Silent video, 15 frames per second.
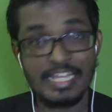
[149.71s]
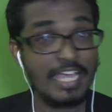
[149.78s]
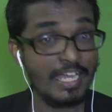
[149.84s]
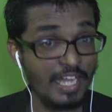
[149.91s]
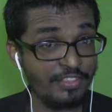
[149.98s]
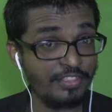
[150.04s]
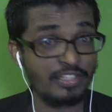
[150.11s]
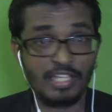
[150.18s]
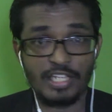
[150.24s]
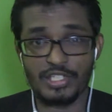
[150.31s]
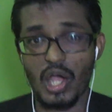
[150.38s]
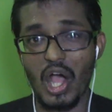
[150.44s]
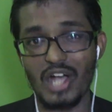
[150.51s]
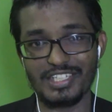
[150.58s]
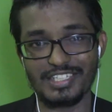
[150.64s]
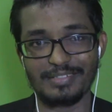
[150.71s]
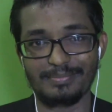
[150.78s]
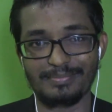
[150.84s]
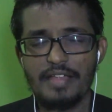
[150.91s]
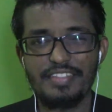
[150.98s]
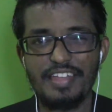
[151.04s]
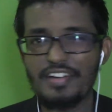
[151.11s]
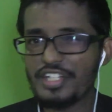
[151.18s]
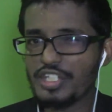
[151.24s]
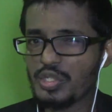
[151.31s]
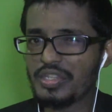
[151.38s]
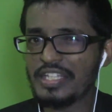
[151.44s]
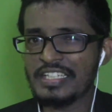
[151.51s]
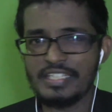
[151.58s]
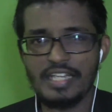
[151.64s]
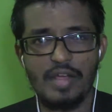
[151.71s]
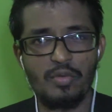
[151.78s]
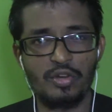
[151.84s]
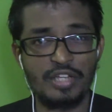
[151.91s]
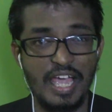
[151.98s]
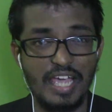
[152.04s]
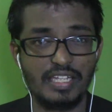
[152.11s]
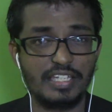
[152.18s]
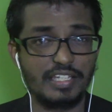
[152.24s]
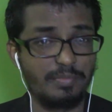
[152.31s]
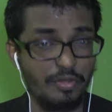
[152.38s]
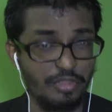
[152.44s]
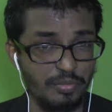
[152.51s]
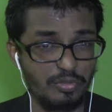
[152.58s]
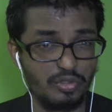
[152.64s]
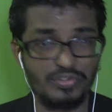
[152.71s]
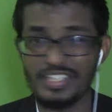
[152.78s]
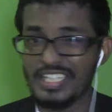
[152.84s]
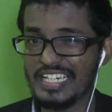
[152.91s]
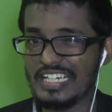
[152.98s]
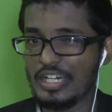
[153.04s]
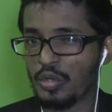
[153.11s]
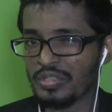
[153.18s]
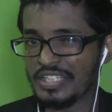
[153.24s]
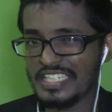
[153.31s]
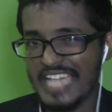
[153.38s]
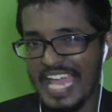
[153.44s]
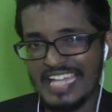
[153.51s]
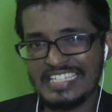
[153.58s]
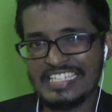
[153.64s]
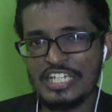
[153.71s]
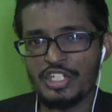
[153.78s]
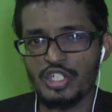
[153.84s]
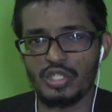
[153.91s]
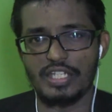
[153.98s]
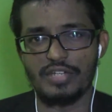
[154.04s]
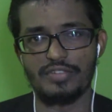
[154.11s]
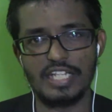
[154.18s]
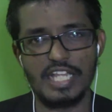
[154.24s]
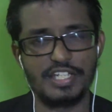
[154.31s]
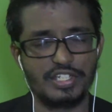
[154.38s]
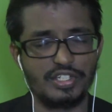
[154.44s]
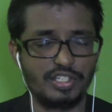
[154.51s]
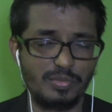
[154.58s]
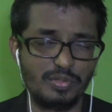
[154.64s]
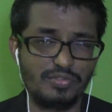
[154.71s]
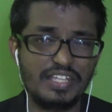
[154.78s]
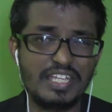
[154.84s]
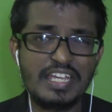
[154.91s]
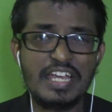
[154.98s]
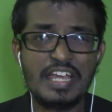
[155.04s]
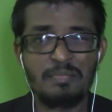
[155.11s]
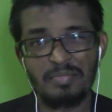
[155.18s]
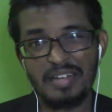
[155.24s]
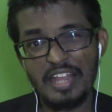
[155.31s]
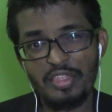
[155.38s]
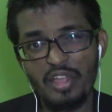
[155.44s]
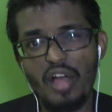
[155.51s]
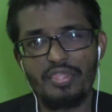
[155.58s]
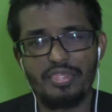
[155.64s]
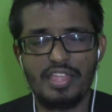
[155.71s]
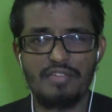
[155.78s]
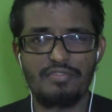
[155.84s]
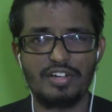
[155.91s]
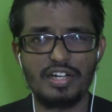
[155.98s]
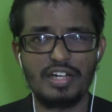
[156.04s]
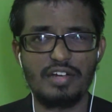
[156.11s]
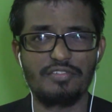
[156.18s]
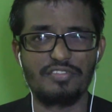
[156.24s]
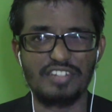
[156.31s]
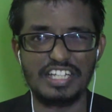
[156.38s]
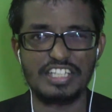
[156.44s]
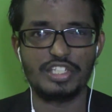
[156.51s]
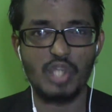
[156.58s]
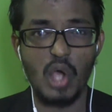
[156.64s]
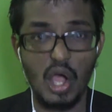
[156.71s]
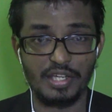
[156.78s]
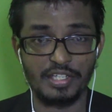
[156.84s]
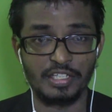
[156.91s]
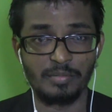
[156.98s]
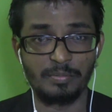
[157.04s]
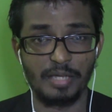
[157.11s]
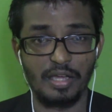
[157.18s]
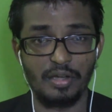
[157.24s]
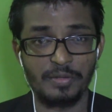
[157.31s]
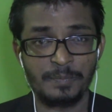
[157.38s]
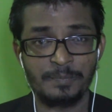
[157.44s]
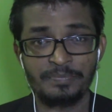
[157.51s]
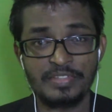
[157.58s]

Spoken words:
And I think that's awesome. There are two things that I want to highlight about the movie that are only tangentially related to the movie, but I thought they were worth talking about.